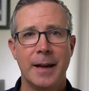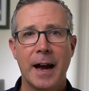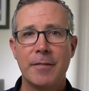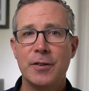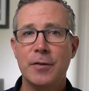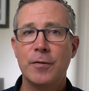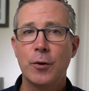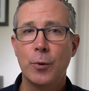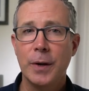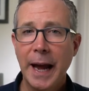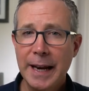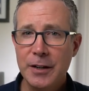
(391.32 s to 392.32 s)
After you've
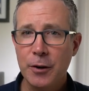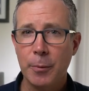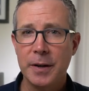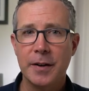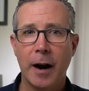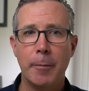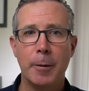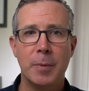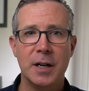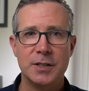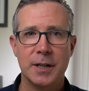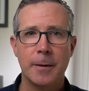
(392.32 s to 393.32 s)
created your retirement
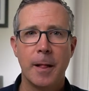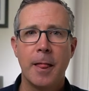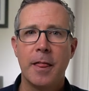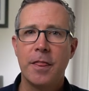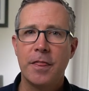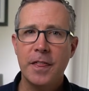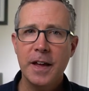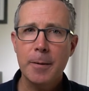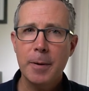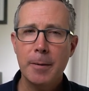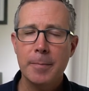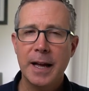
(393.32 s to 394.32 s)
budget, think
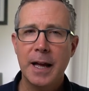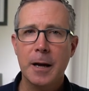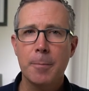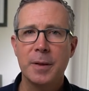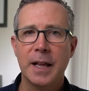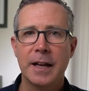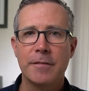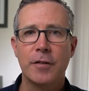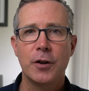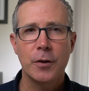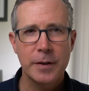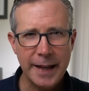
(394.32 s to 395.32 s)
about making a plan for
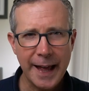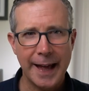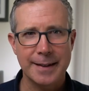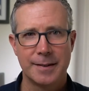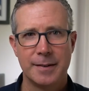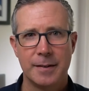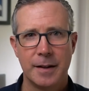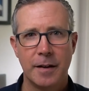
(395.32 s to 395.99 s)
your debt.